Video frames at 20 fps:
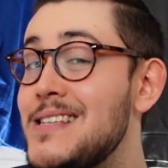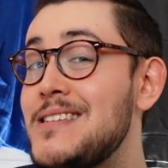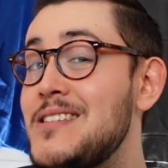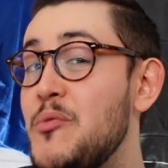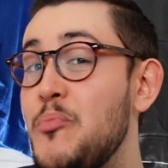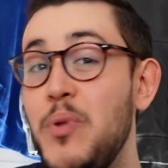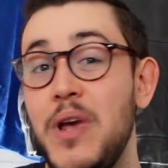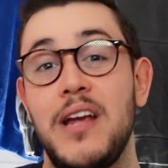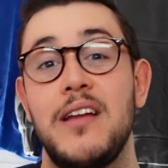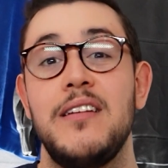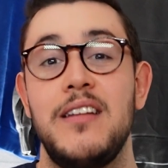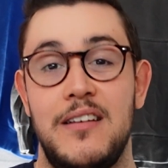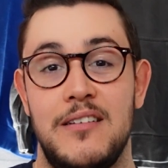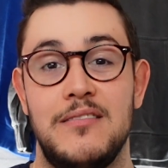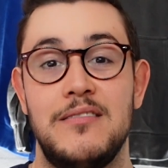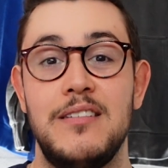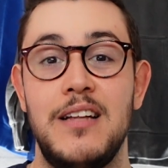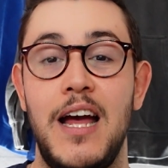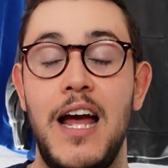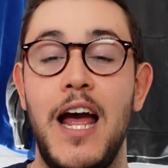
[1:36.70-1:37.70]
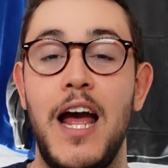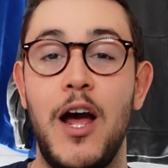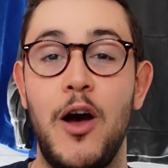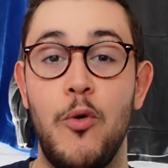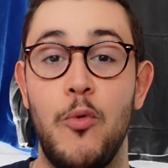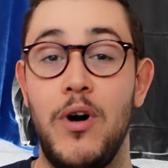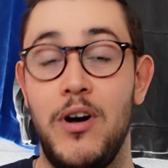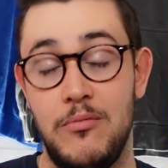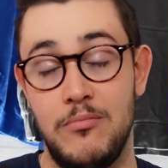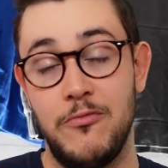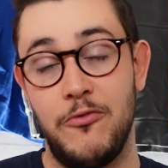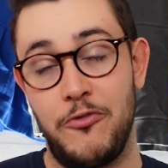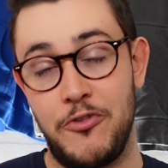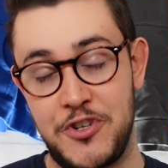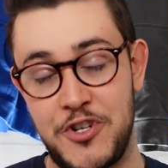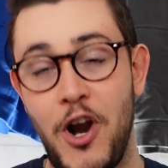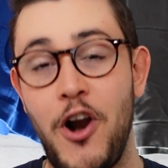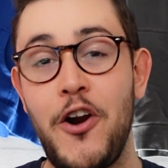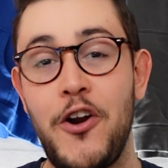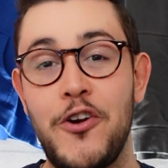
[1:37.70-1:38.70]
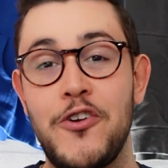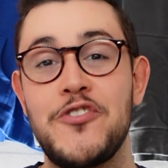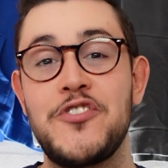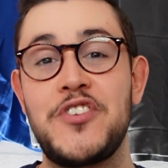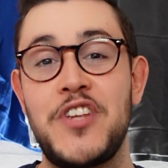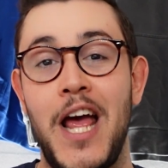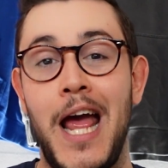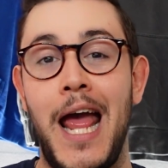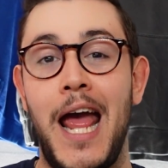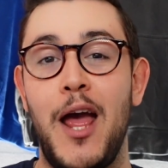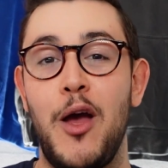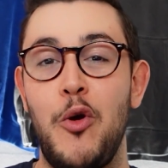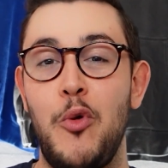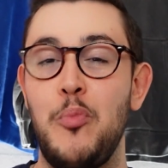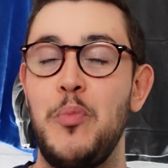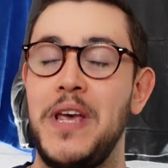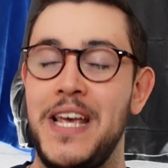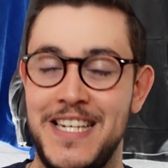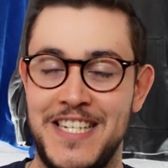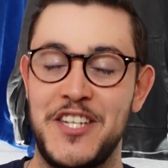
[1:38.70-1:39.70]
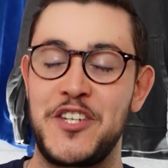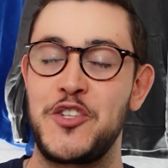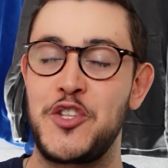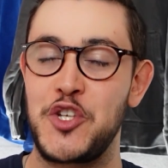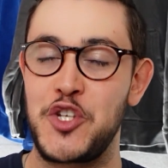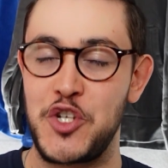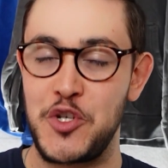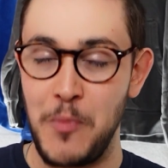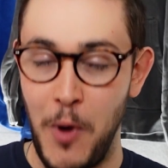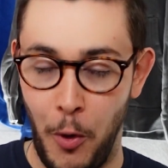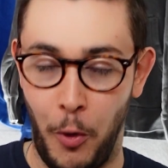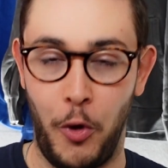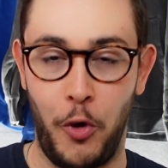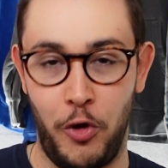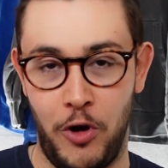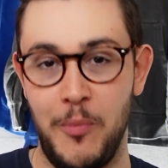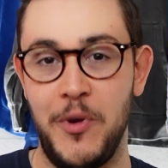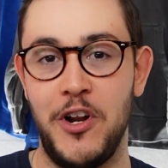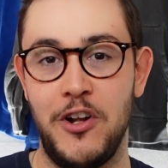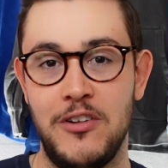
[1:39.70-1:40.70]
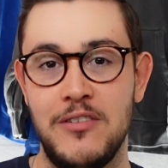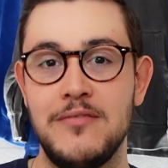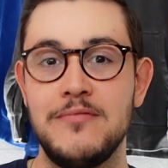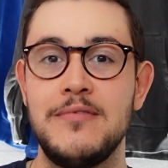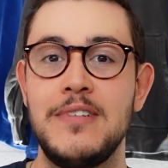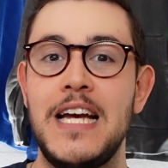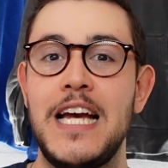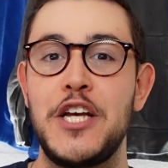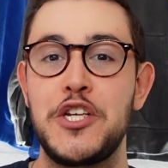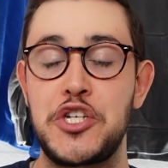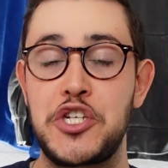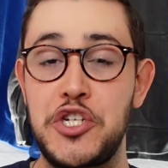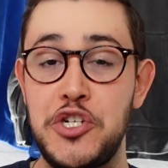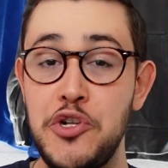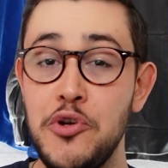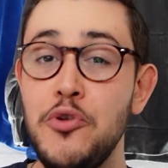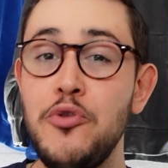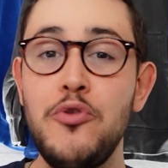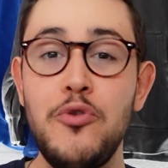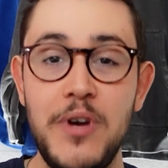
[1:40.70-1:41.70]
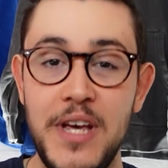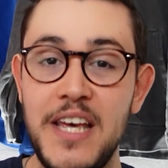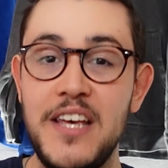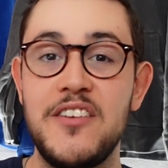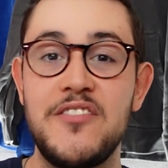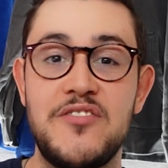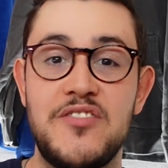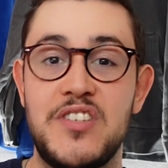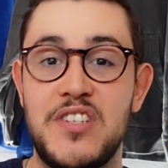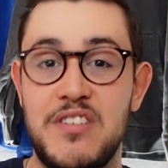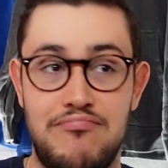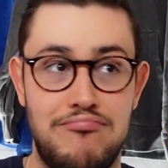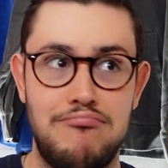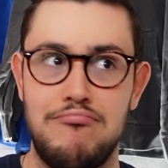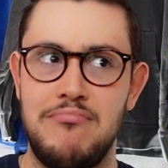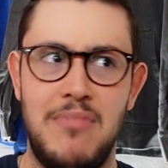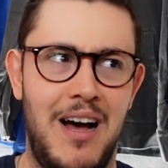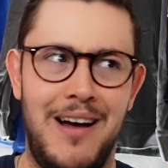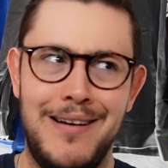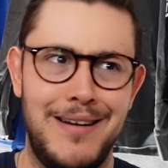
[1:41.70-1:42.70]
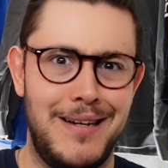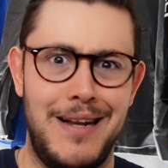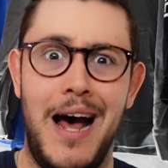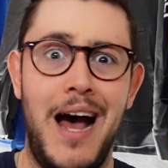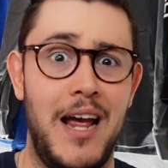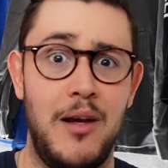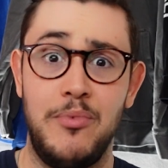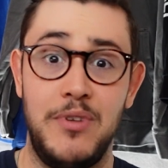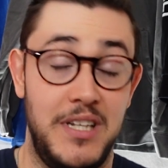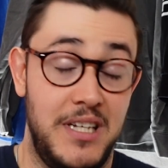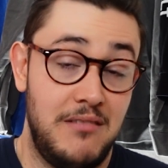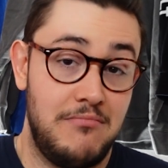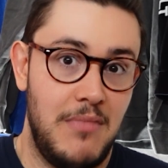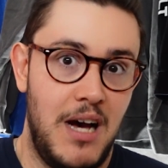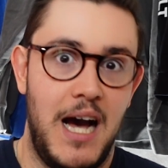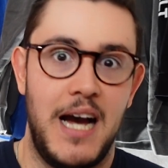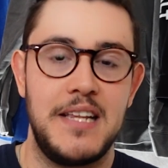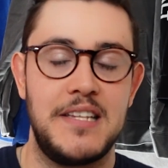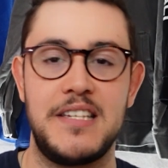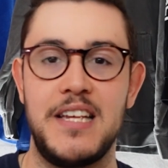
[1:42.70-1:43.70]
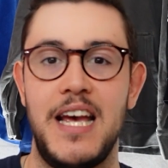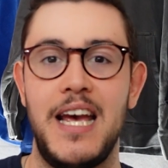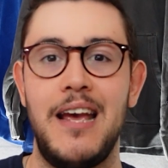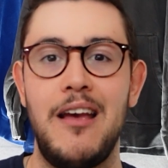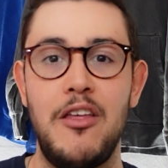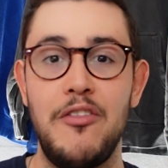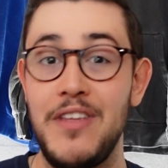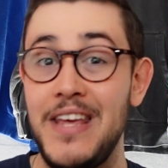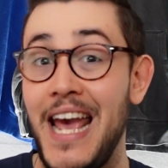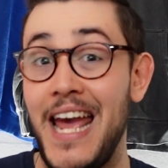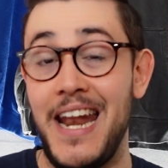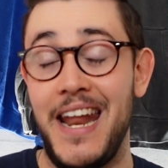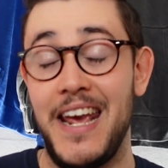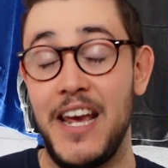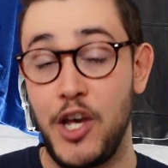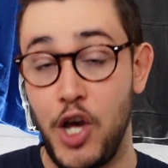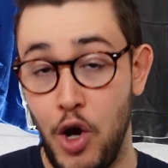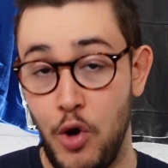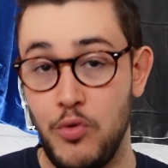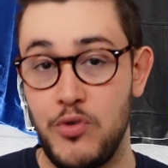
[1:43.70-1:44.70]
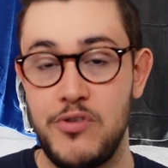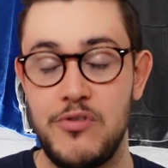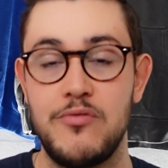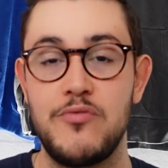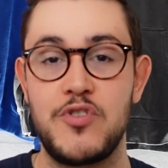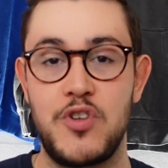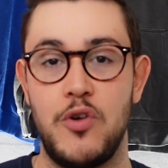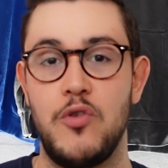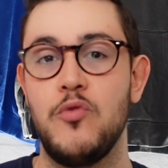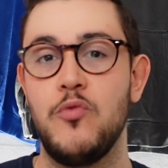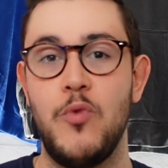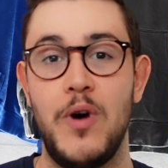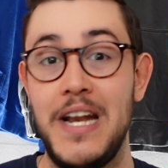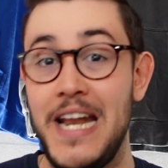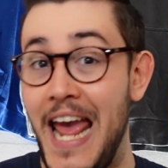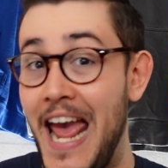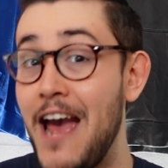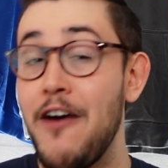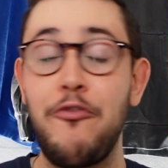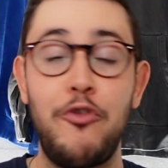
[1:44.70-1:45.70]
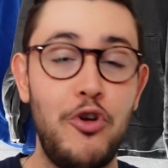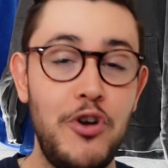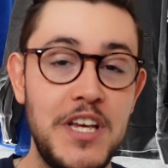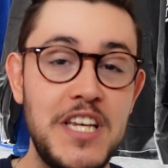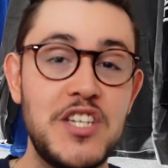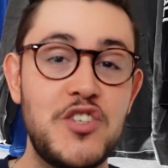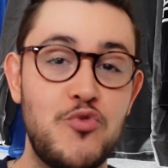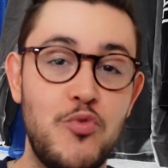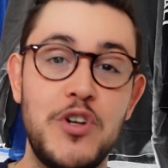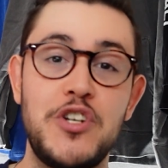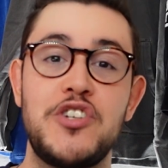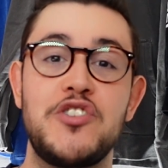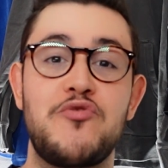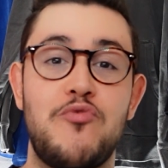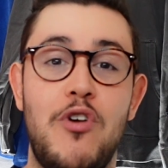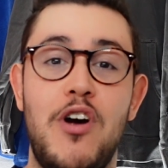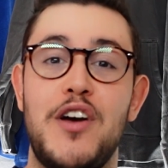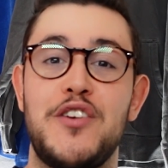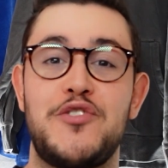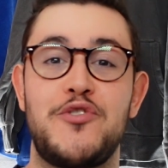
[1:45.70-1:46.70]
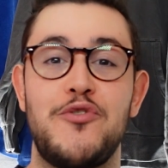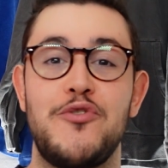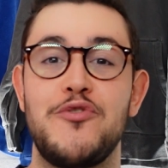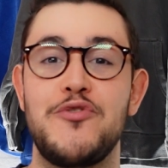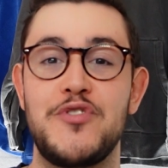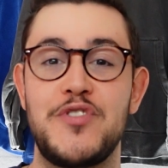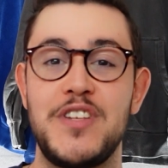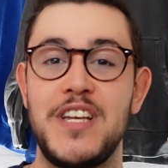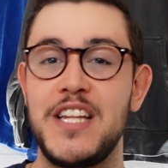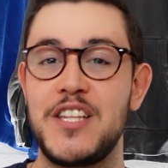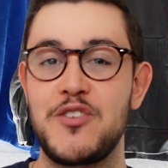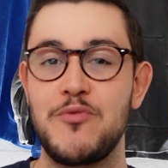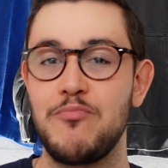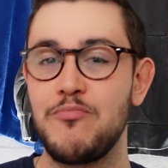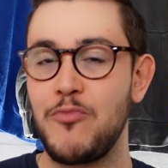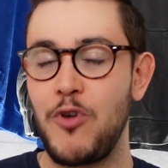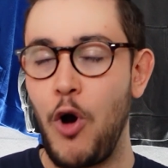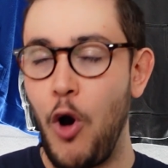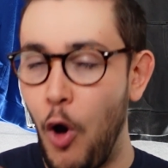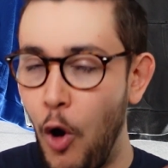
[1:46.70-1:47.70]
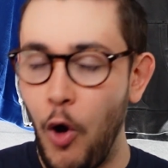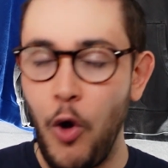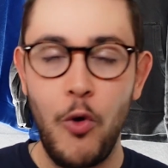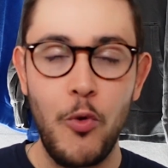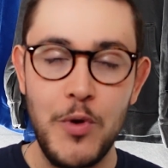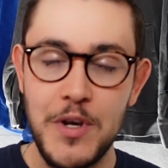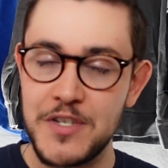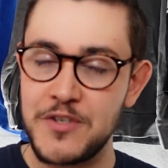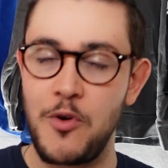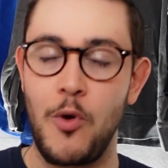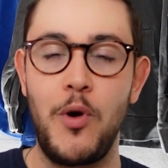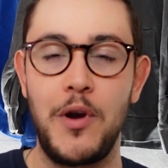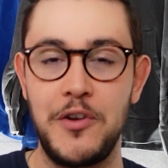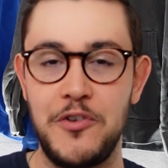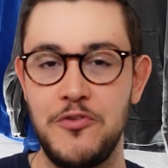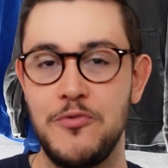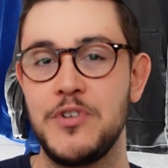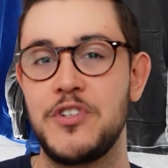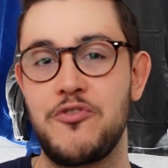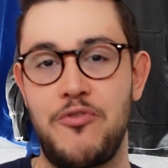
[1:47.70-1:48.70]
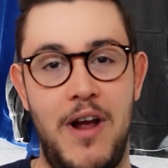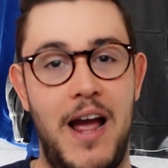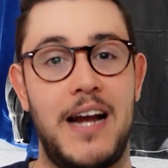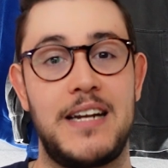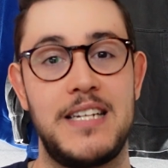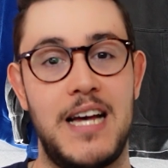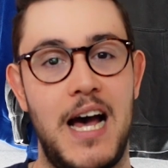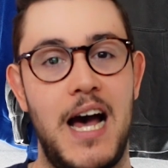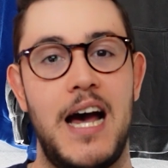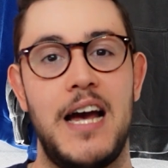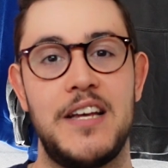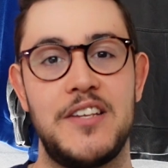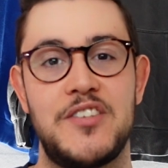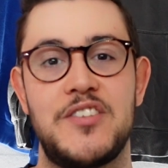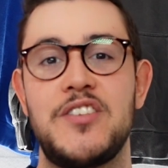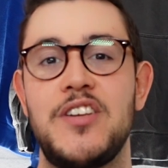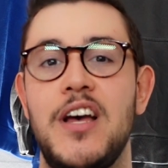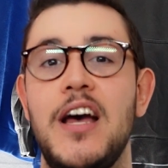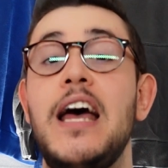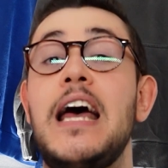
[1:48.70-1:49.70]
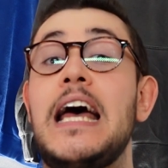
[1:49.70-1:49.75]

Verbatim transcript: this a big deal? Well, for starters, because it's the smoke criminal. Stu is undeniably, I'd say, the NA GOAT. So whenever he switches rosters, it's always going to attract eyes.